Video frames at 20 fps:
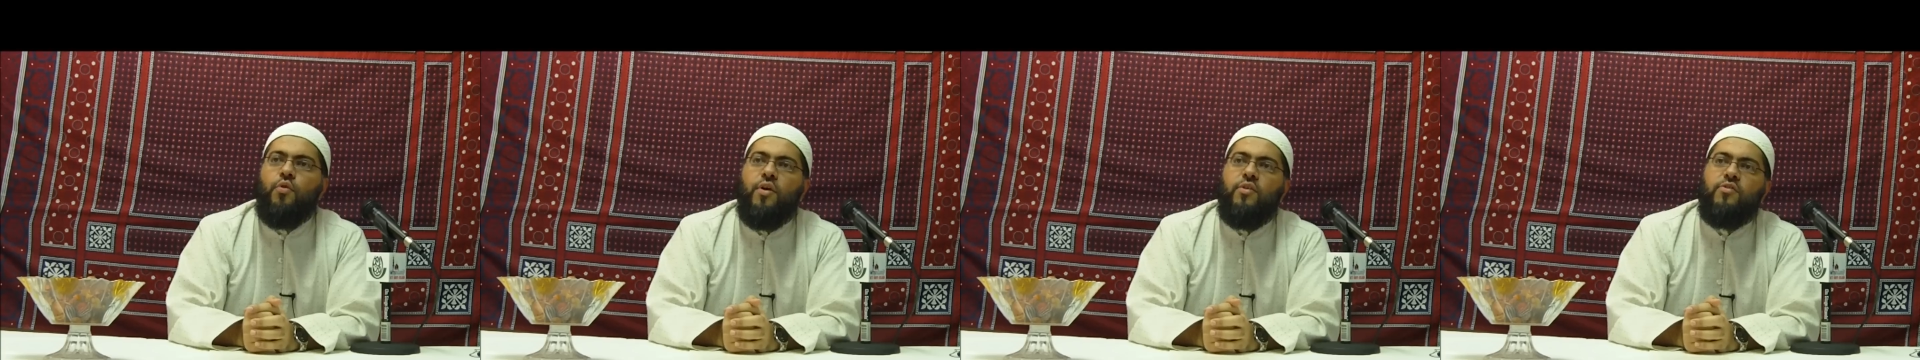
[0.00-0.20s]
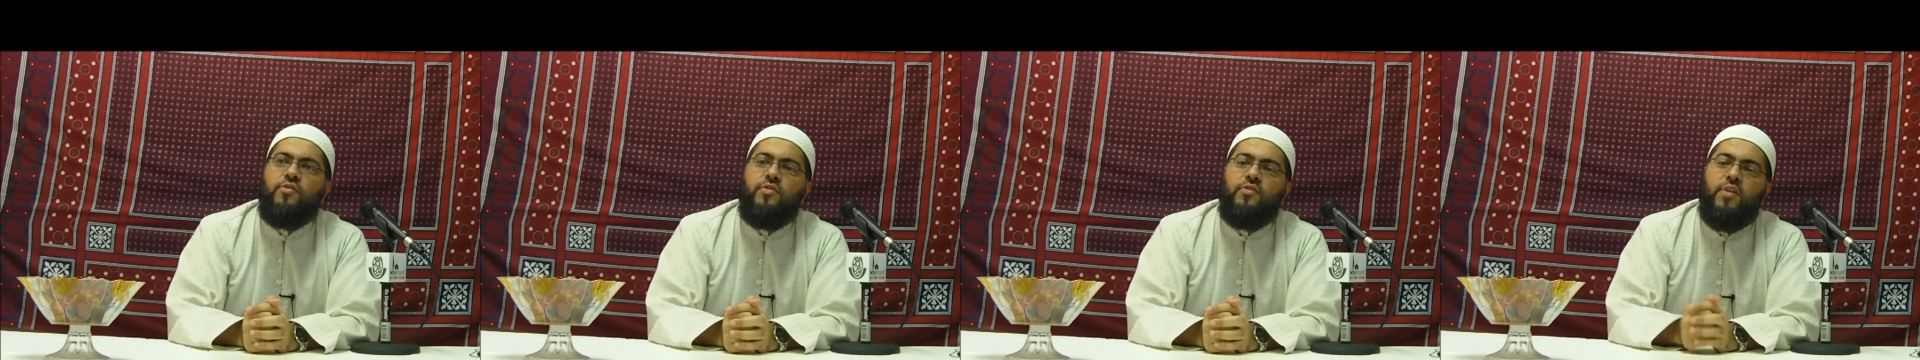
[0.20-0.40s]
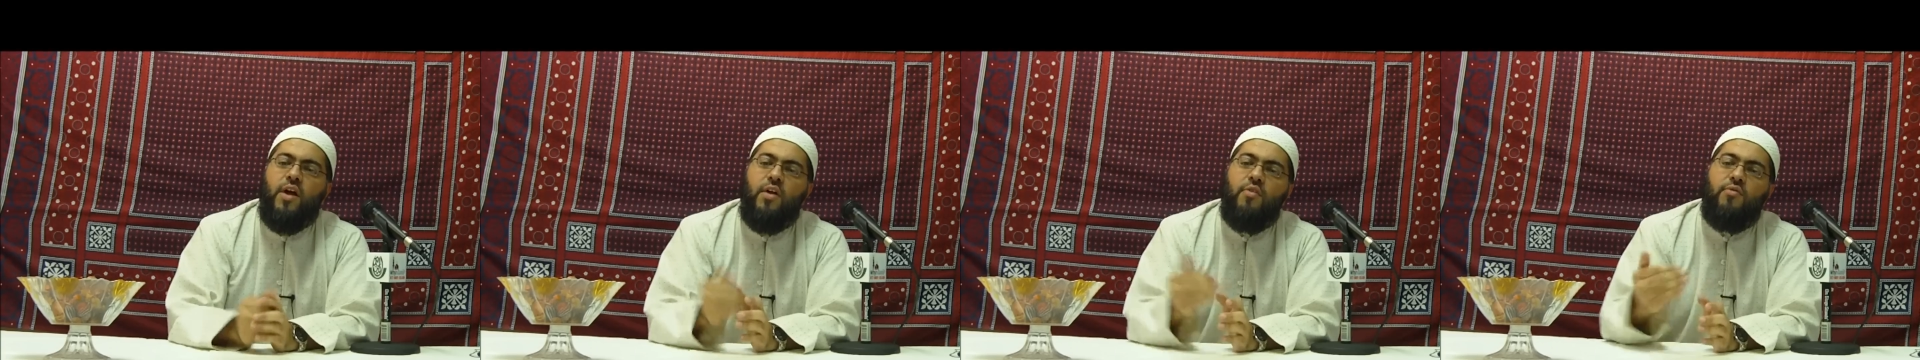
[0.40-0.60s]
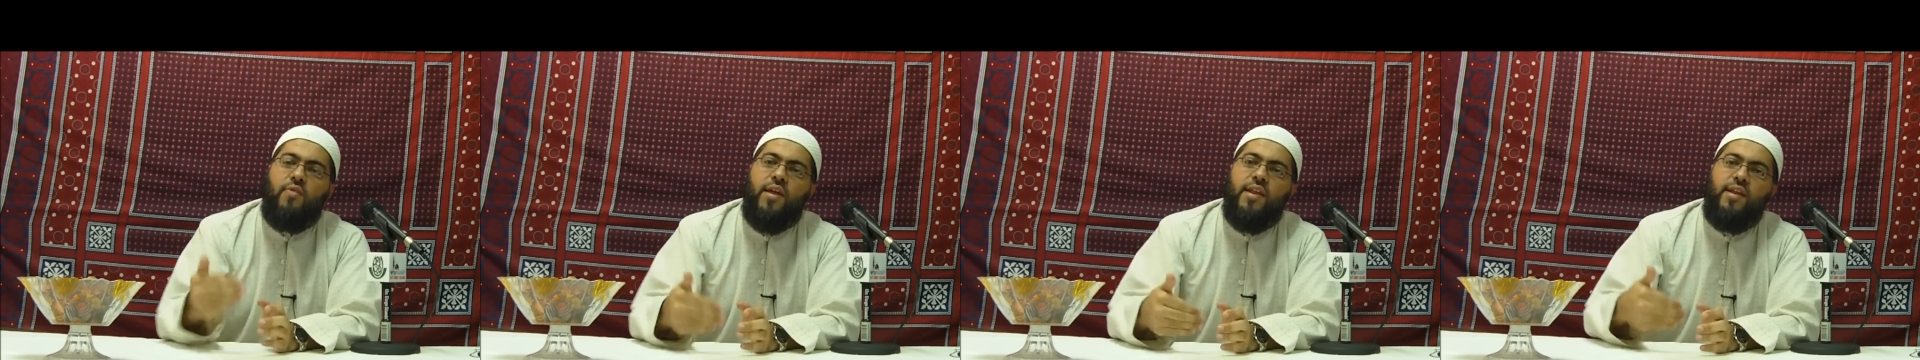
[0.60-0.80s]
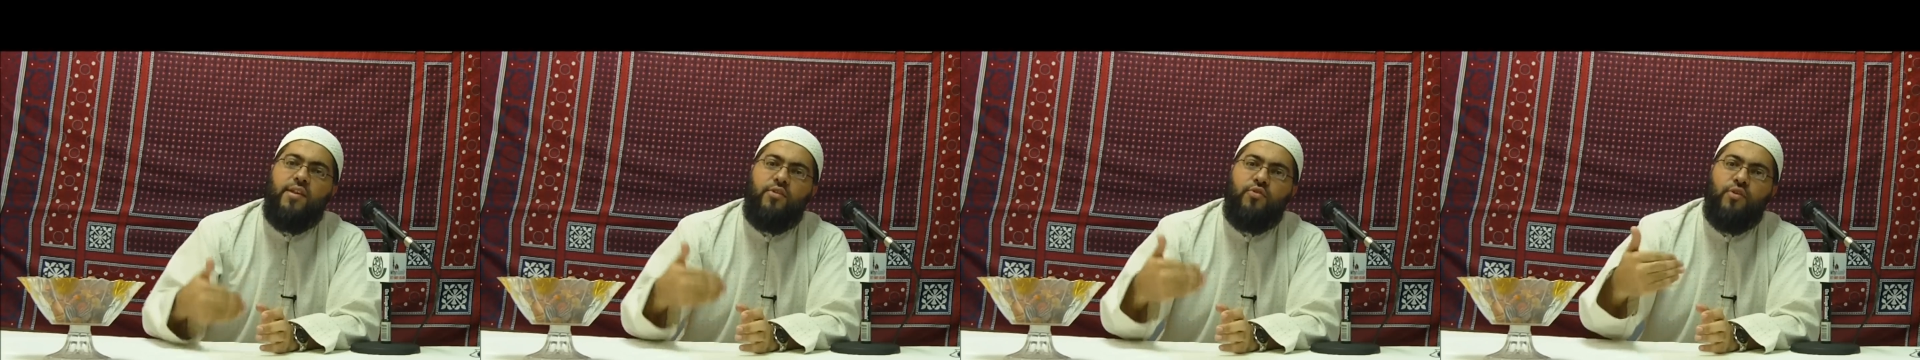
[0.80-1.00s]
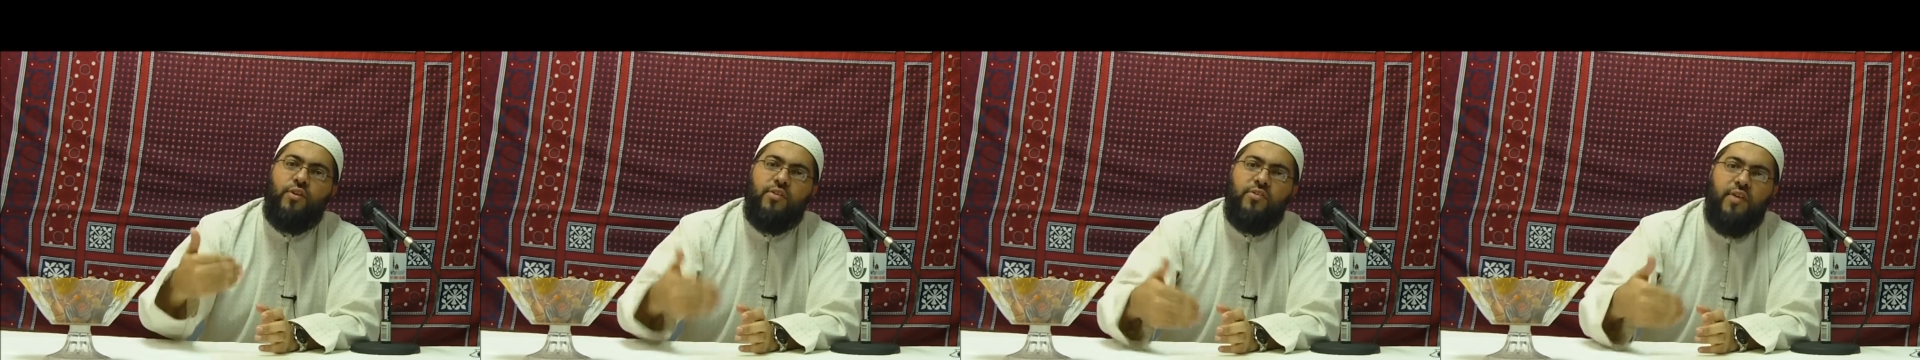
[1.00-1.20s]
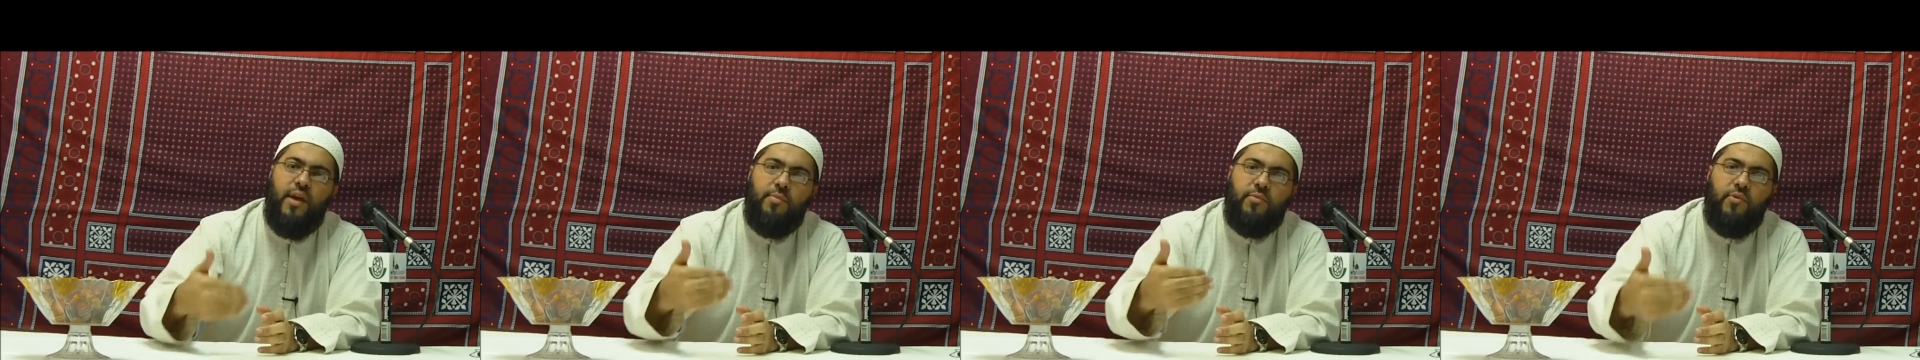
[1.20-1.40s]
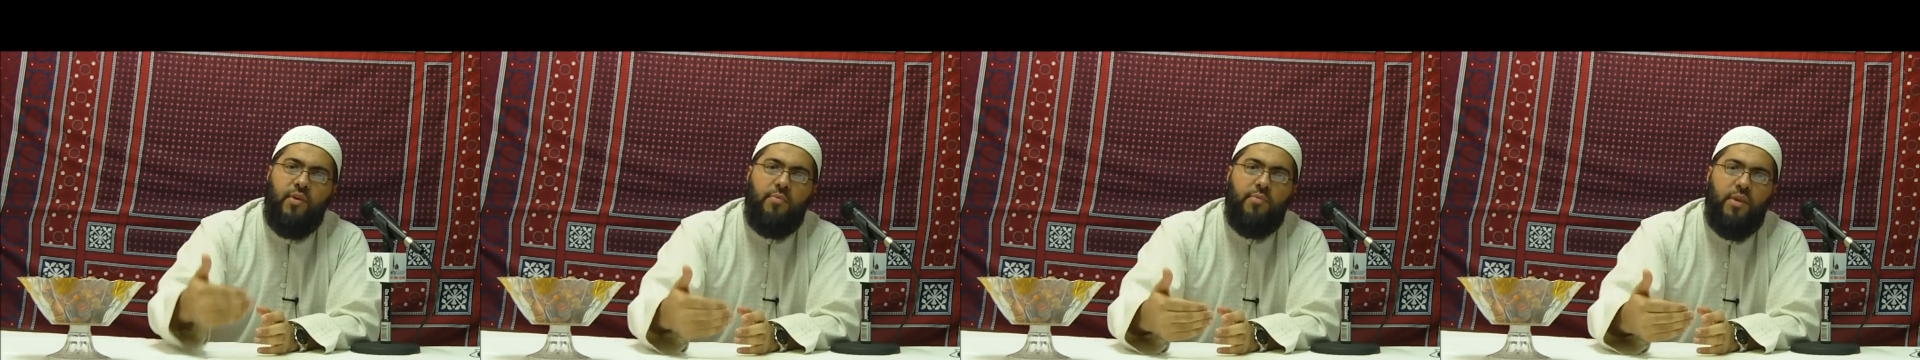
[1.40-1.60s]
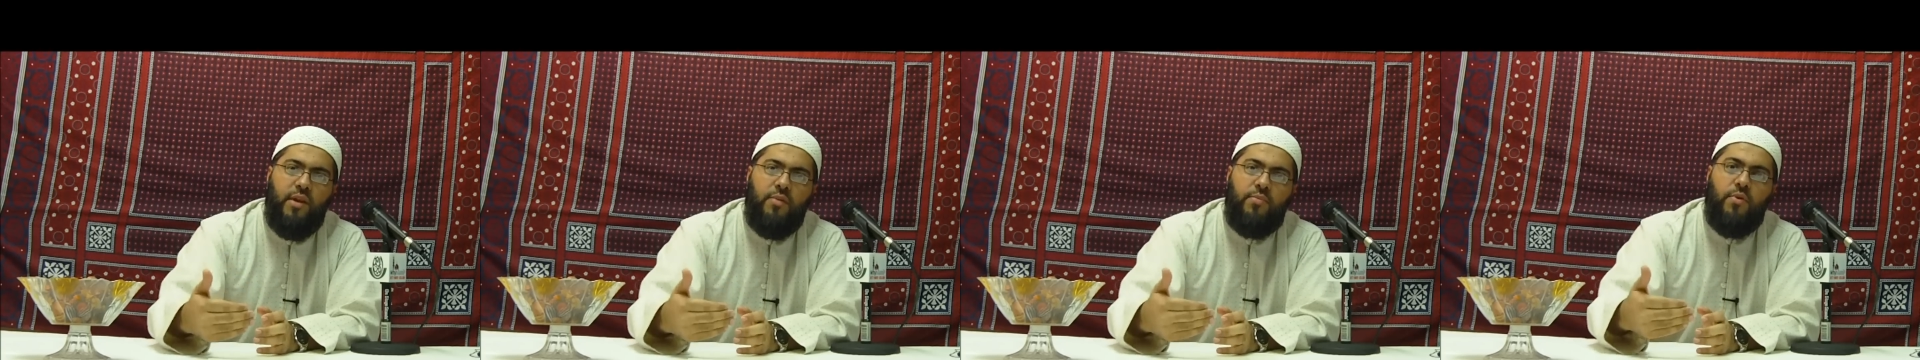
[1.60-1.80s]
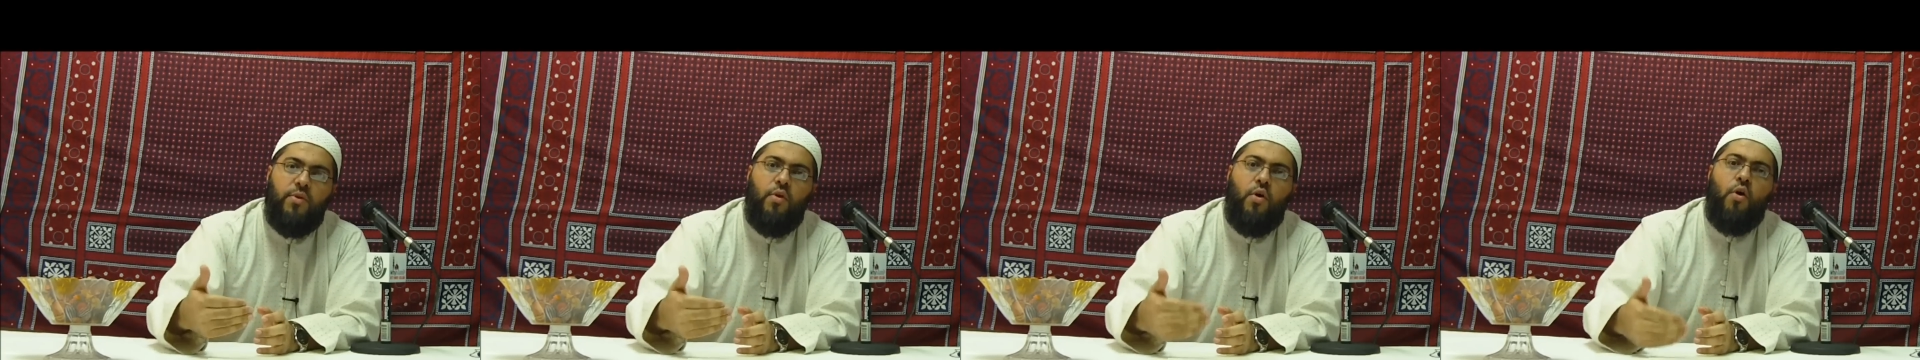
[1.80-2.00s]
questions, not ready to accept
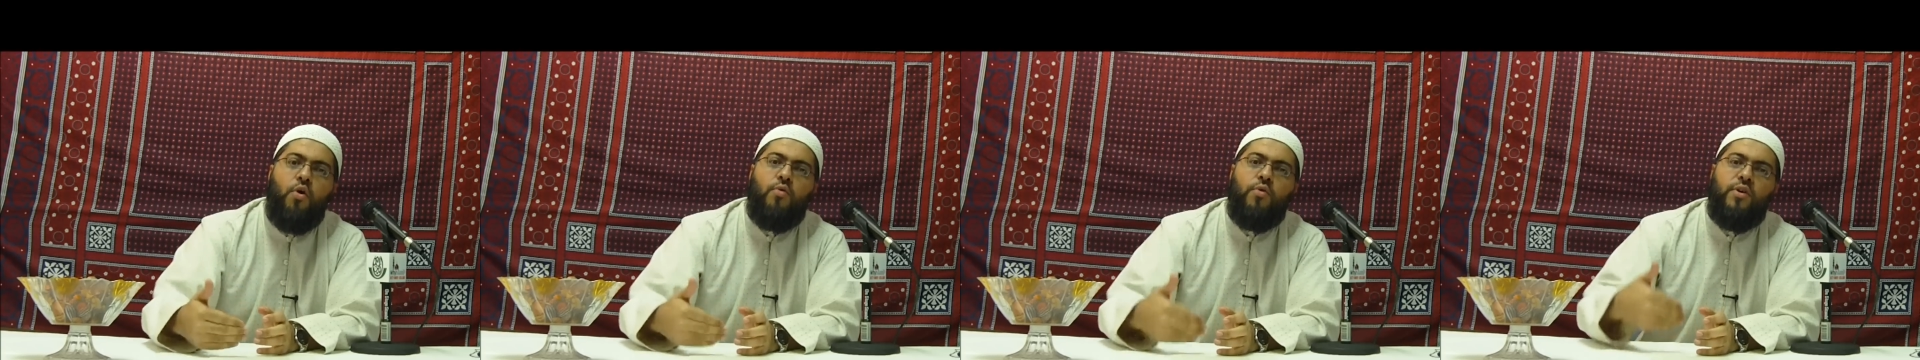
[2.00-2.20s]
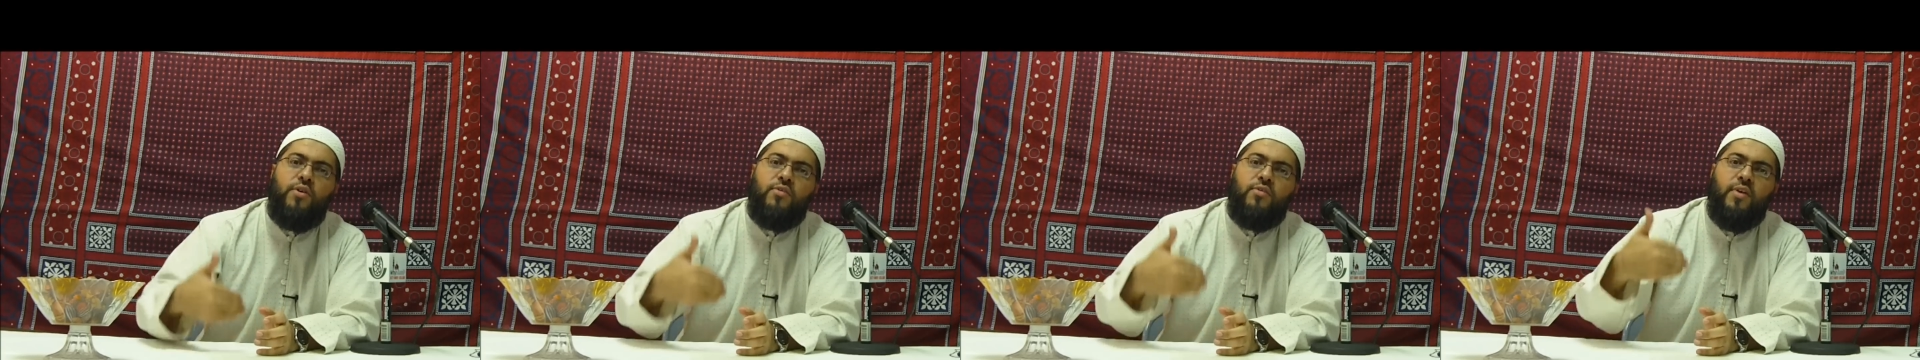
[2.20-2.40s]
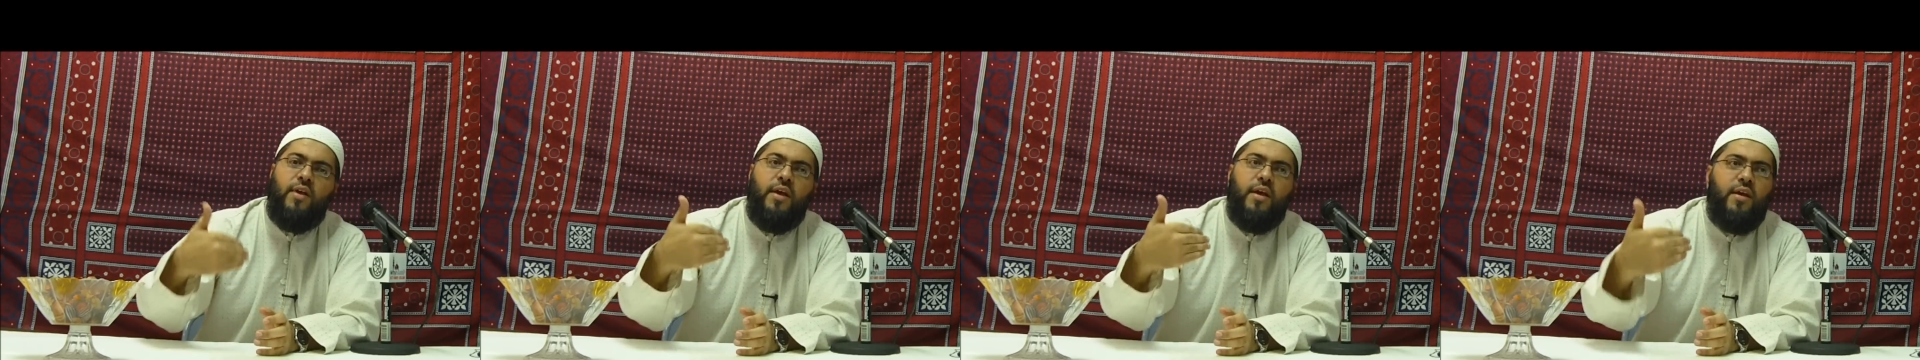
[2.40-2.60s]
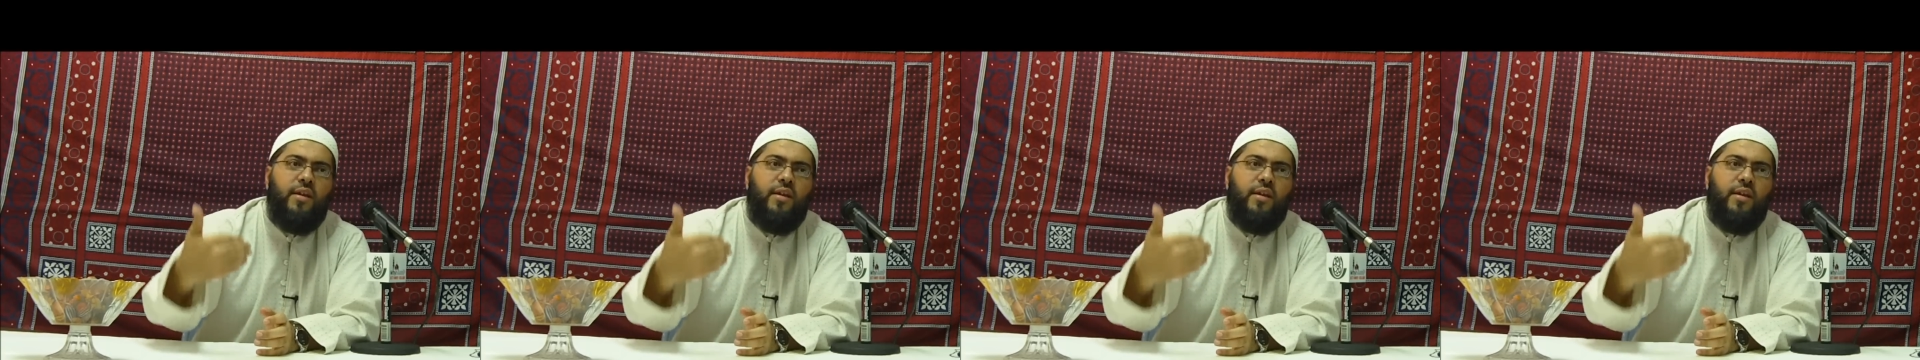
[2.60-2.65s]
something, but always